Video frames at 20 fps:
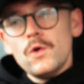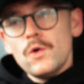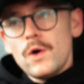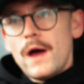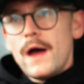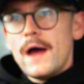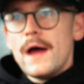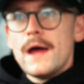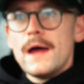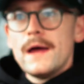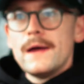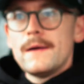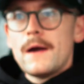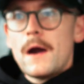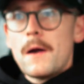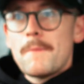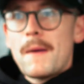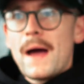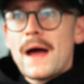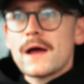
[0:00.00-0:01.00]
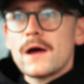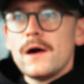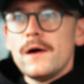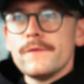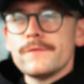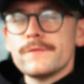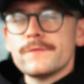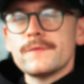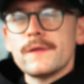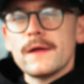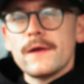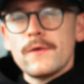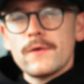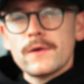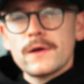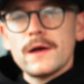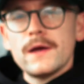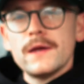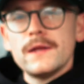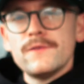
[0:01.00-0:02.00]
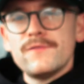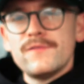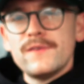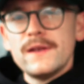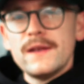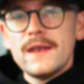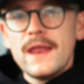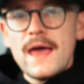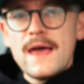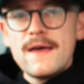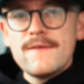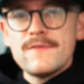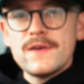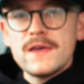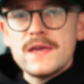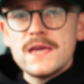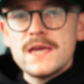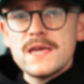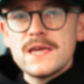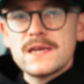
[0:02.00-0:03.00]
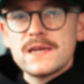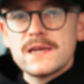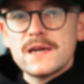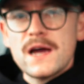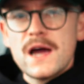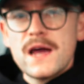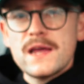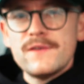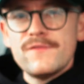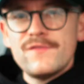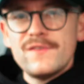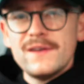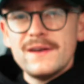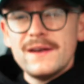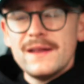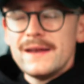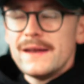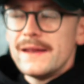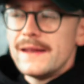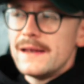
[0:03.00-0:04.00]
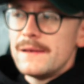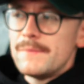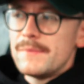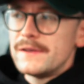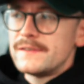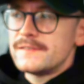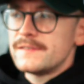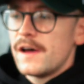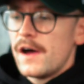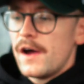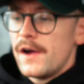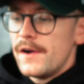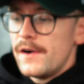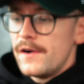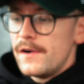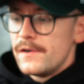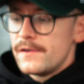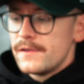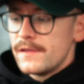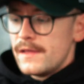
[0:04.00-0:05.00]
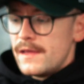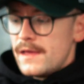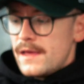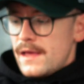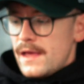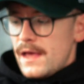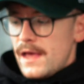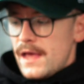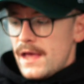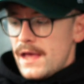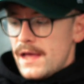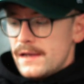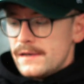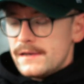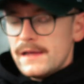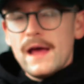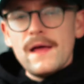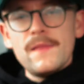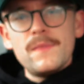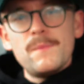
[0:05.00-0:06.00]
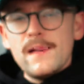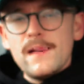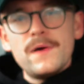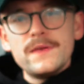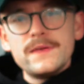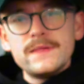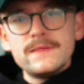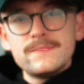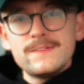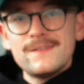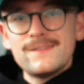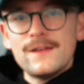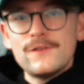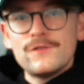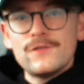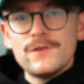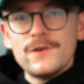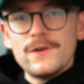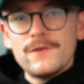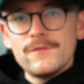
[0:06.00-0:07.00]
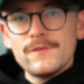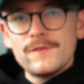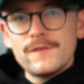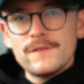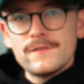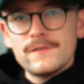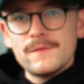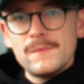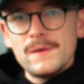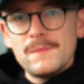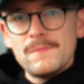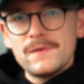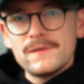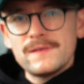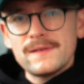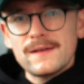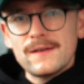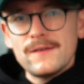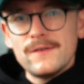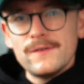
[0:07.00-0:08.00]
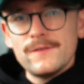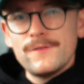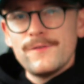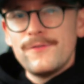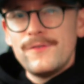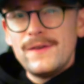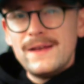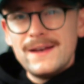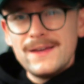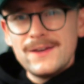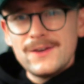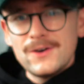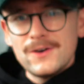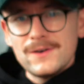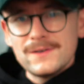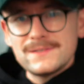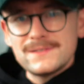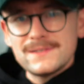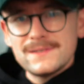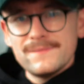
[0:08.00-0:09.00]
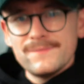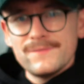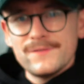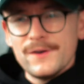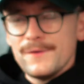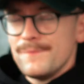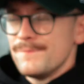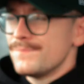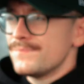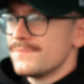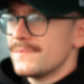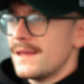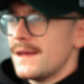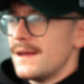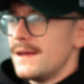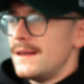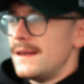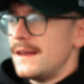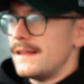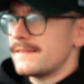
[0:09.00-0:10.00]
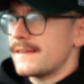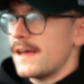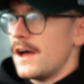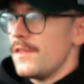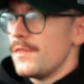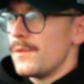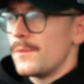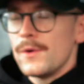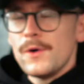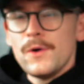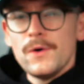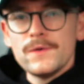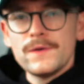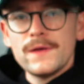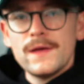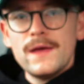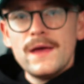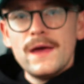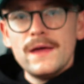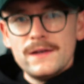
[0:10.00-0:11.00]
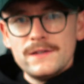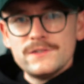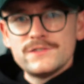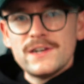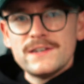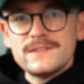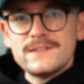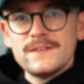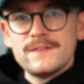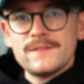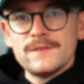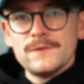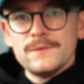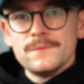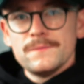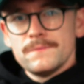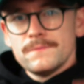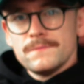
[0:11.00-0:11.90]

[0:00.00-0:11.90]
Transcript: our back offs, they're kind of feeling heavy, kind of feeling a little bit tired, and yeah, the central nervous system in particular, is feeling cooked. So let's get on the road and I'll chat to you soon.